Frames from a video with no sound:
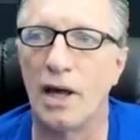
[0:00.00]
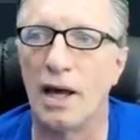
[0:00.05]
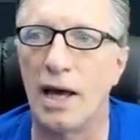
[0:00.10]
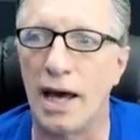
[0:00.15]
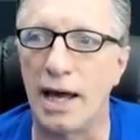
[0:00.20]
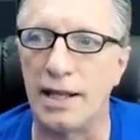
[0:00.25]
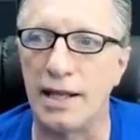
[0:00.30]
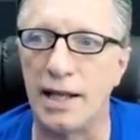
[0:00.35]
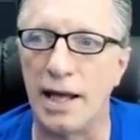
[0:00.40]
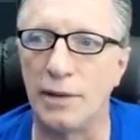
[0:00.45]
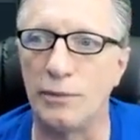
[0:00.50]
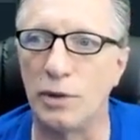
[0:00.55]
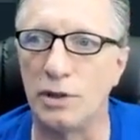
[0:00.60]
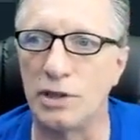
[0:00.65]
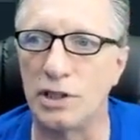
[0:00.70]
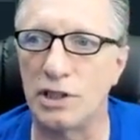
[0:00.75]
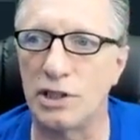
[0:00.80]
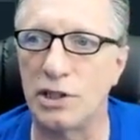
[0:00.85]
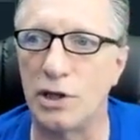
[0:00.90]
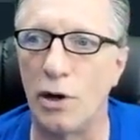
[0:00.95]
And then we'll
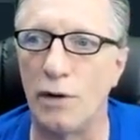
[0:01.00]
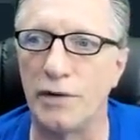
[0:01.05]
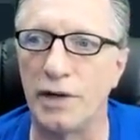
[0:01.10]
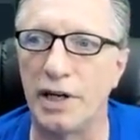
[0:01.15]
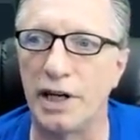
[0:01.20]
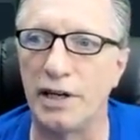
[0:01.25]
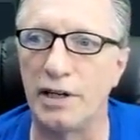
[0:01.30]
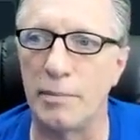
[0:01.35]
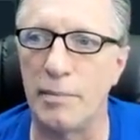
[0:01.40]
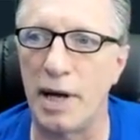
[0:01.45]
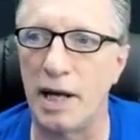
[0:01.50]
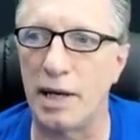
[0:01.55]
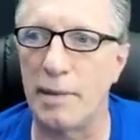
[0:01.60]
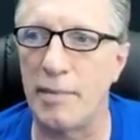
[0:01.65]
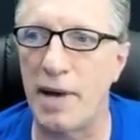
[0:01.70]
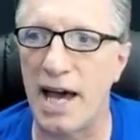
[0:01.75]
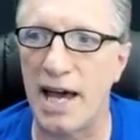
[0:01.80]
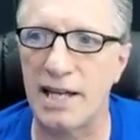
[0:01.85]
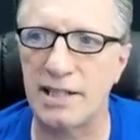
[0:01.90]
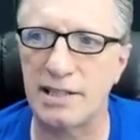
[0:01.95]
just go over here to
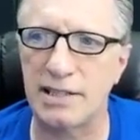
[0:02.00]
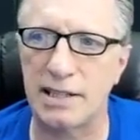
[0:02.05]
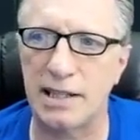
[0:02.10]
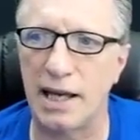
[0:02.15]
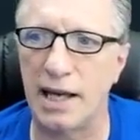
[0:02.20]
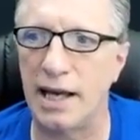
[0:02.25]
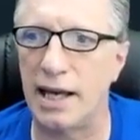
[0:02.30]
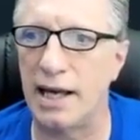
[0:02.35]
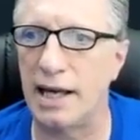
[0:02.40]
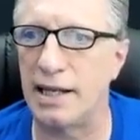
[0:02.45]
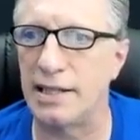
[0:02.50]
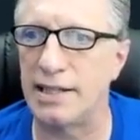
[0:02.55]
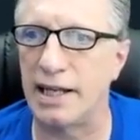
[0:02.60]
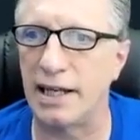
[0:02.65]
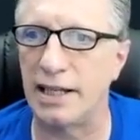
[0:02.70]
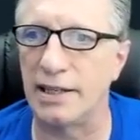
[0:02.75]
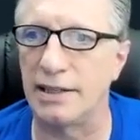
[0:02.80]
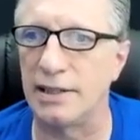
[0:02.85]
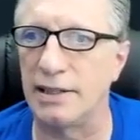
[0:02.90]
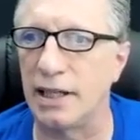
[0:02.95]
MetaMask and
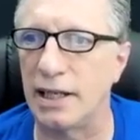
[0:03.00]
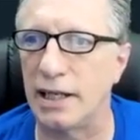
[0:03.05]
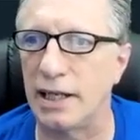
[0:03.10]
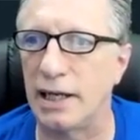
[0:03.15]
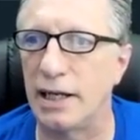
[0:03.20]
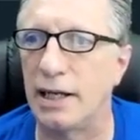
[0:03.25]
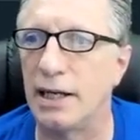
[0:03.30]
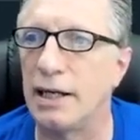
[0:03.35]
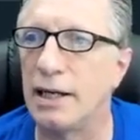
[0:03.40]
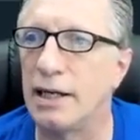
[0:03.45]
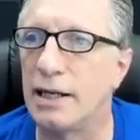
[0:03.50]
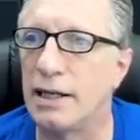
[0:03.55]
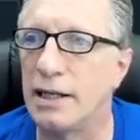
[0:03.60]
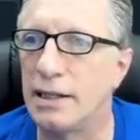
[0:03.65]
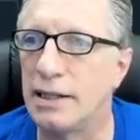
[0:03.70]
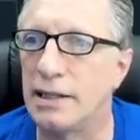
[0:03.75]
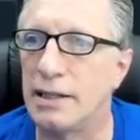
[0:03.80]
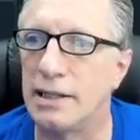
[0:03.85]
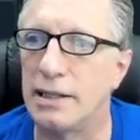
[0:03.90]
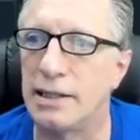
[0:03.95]
take a look.
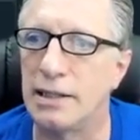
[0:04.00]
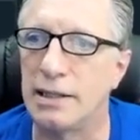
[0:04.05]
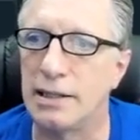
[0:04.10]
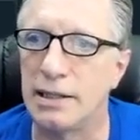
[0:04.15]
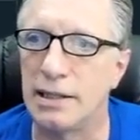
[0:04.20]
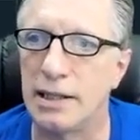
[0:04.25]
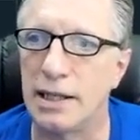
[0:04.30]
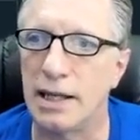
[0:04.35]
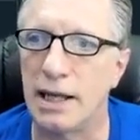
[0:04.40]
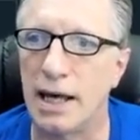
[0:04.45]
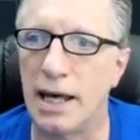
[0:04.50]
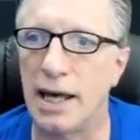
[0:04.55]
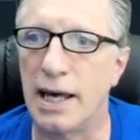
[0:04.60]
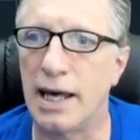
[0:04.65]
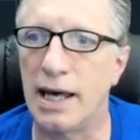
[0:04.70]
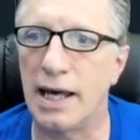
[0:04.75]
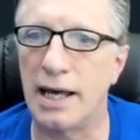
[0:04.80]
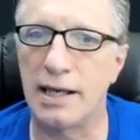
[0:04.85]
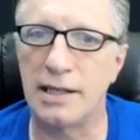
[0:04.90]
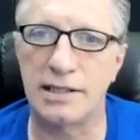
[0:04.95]

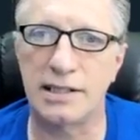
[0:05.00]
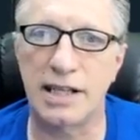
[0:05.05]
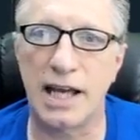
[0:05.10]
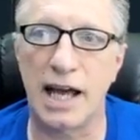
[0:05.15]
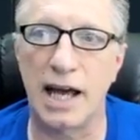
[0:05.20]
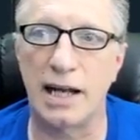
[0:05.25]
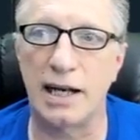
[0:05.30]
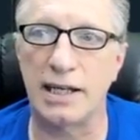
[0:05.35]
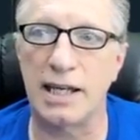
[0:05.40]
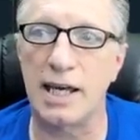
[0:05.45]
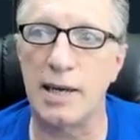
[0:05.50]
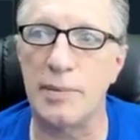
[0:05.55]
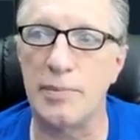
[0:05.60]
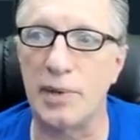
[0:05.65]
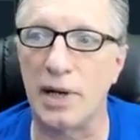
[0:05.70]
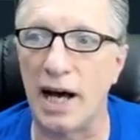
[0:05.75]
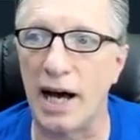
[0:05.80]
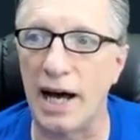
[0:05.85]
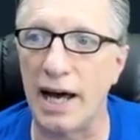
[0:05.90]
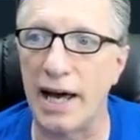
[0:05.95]
And just kind of keep
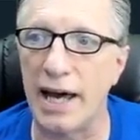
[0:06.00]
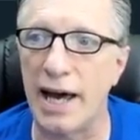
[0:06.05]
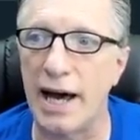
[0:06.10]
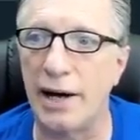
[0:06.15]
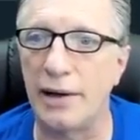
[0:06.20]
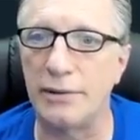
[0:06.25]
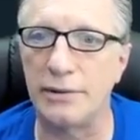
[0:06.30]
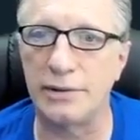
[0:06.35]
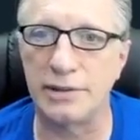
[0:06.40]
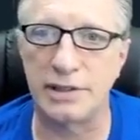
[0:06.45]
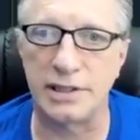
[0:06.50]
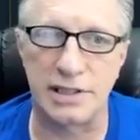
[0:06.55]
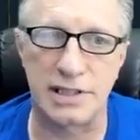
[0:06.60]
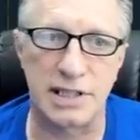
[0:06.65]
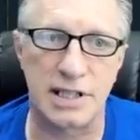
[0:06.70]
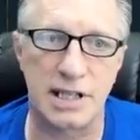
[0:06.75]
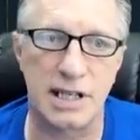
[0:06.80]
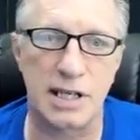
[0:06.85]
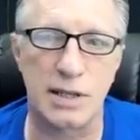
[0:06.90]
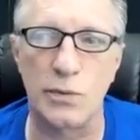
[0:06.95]
an eye out to
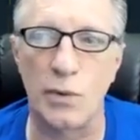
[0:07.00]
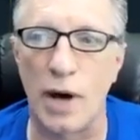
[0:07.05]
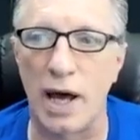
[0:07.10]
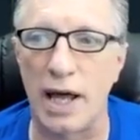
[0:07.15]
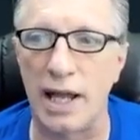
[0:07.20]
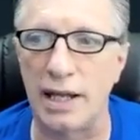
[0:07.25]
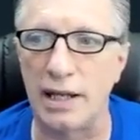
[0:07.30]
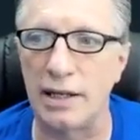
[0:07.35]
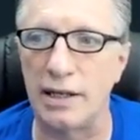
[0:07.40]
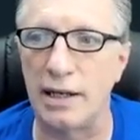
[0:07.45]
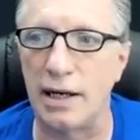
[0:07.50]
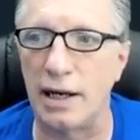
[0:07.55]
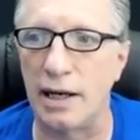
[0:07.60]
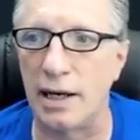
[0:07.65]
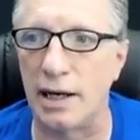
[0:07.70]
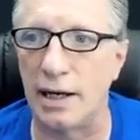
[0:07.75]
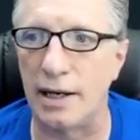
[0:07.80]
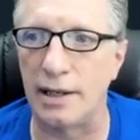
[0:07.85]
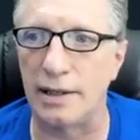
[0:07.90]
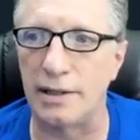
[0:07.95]
see when
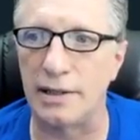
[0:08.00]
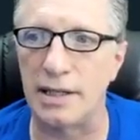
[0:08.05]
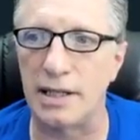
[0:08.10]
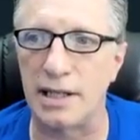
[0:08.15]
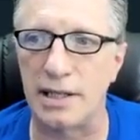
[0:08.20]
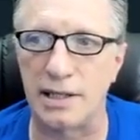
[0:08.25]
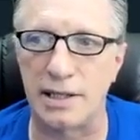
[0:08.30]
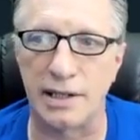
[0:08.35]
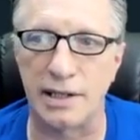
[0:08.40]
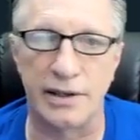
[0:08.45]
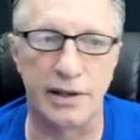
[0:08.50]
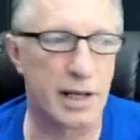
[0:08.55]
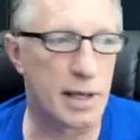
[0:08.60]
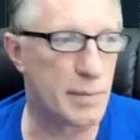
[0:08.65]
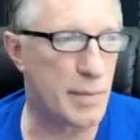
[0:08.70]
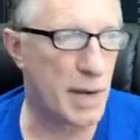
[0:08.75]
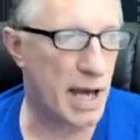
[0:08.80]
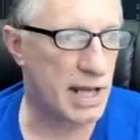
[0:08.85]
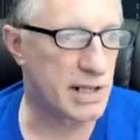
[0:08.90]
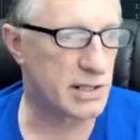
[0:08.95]
the
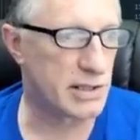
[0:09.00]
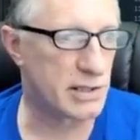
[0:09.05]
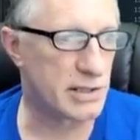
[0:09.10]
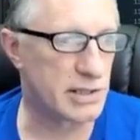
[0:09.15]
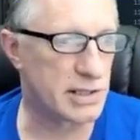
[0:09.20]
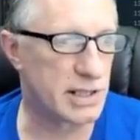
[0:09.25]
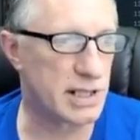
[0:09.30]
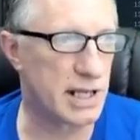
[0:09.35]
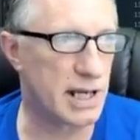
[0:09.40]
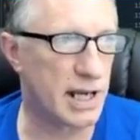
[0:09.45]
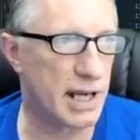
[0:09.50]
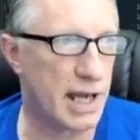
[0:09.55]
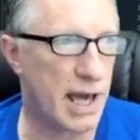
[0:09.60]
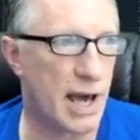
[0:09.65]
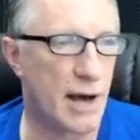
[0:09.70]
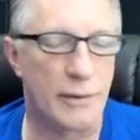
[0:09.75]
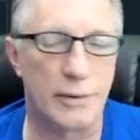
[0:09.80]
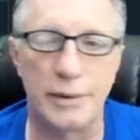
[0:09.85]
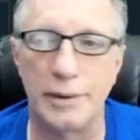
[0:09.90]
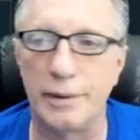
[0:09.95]
Ethereum enters the
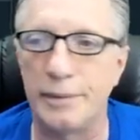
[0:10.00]
account.